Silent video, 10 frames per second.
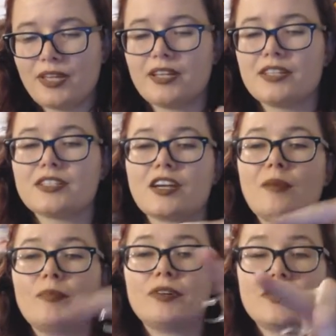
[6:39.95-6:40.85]
because a
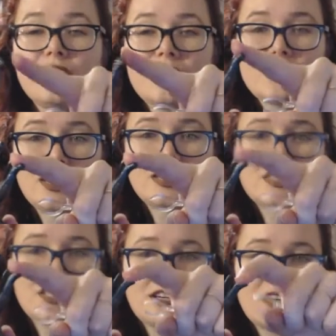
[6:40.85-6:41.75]
couple of these
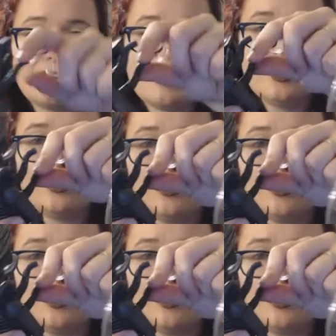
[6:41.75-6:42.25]
things here,